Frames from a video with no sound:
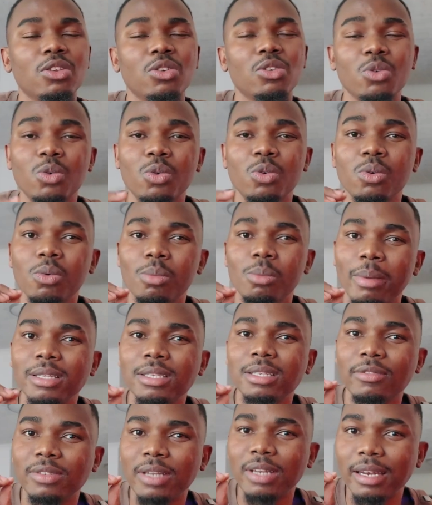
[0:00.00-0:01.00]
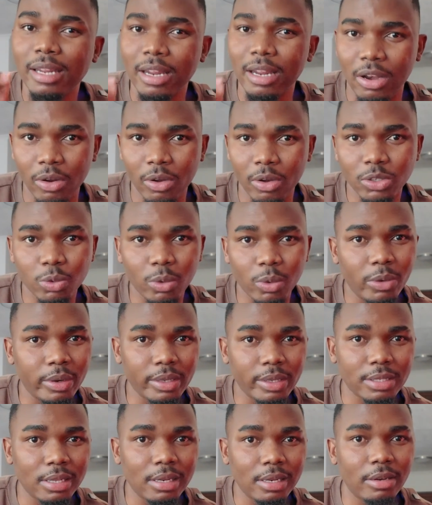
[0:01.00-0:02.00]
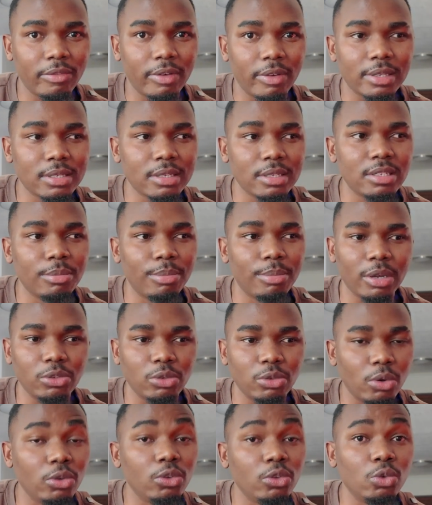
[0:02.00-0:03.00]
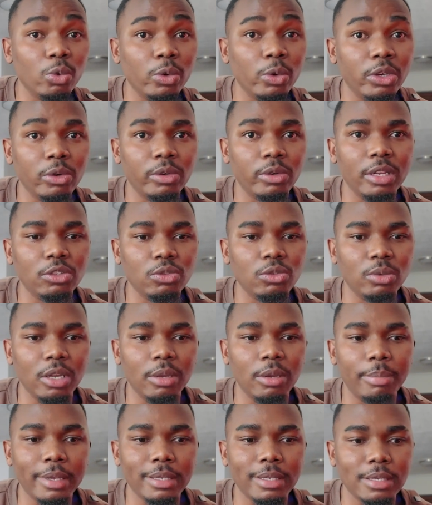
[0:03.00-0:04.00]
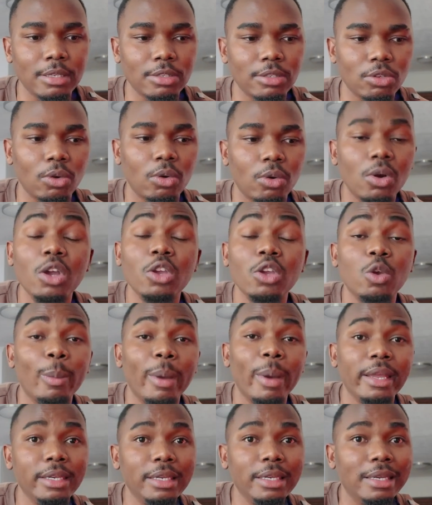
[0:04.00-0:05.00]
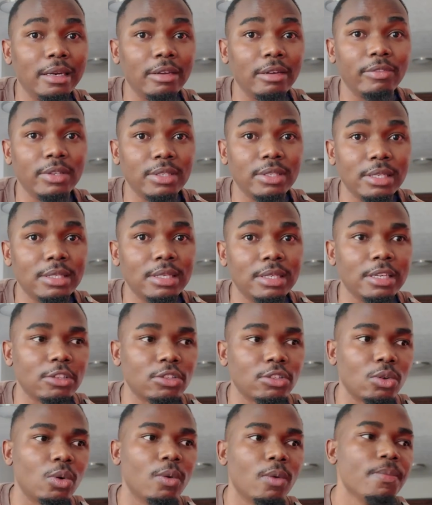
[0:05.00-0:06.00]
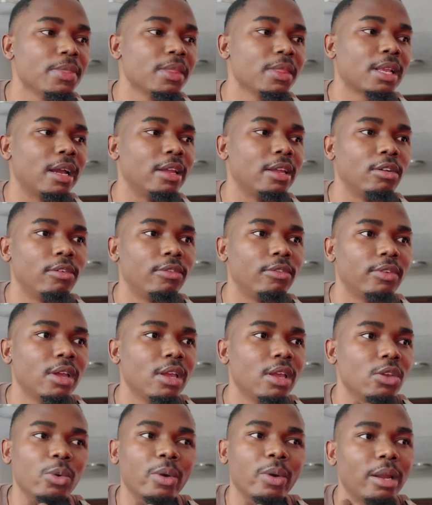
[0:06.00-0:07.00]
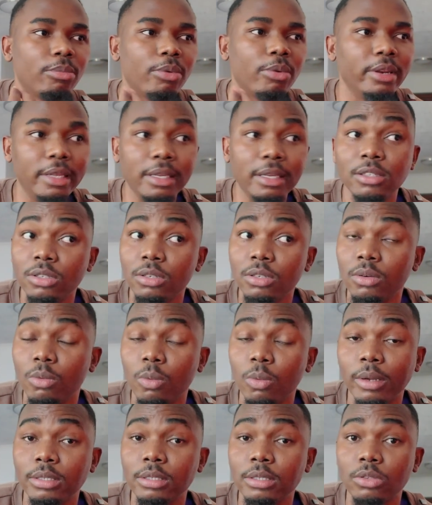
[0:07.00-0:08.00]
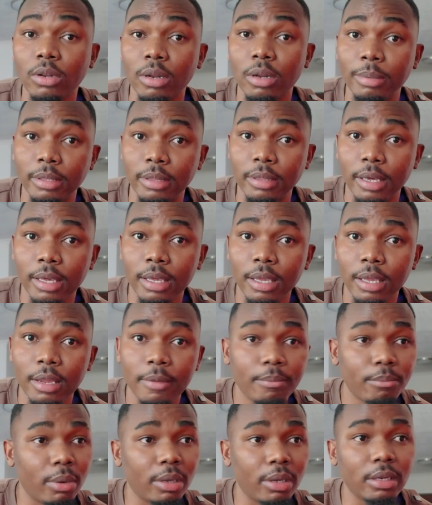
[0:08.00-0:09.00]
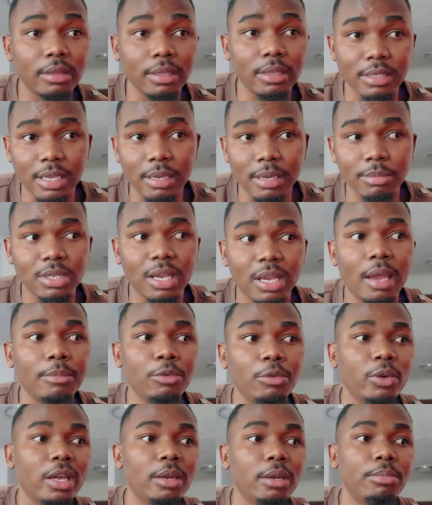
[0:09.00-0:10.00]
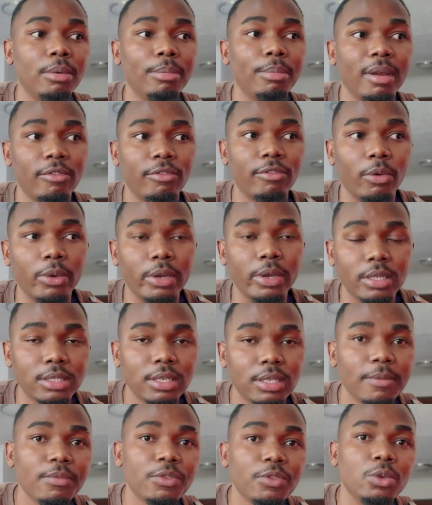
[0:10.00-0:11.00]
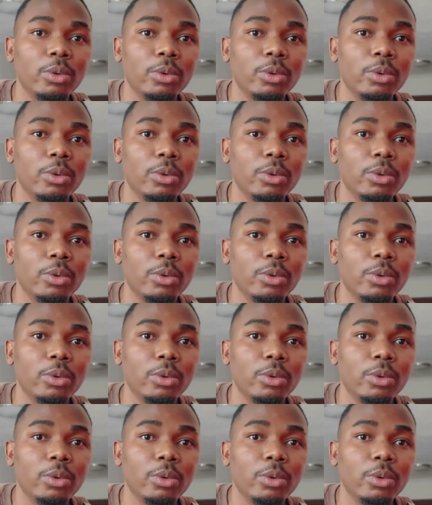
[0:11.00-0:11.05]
you might have done a lot when you're still in varsity, but you don't do in your day-to-day basis, so you might need revisiting. So kind of you can't predict what is going to be there, but at the same time you can prepare for it.